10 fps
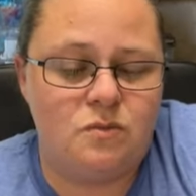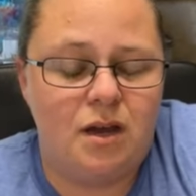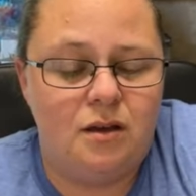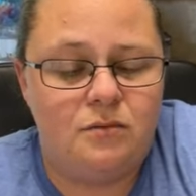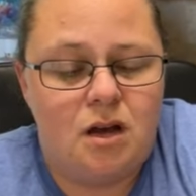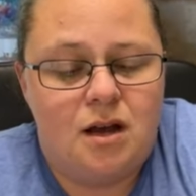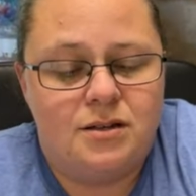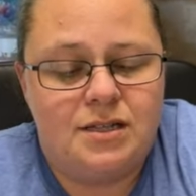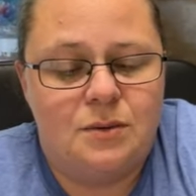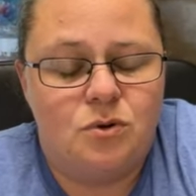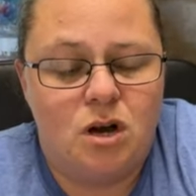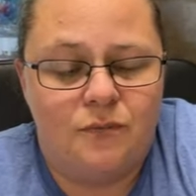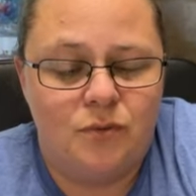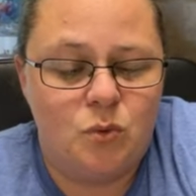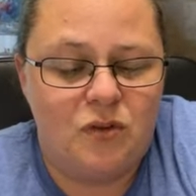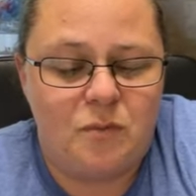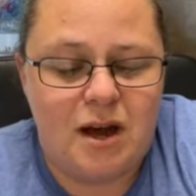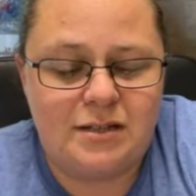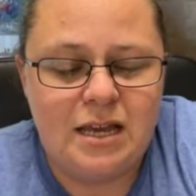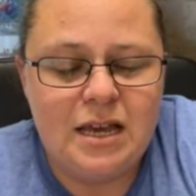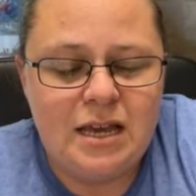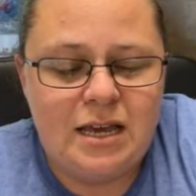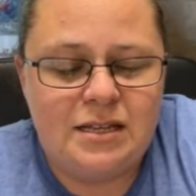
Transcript: with my uh, sample cup from the whiff box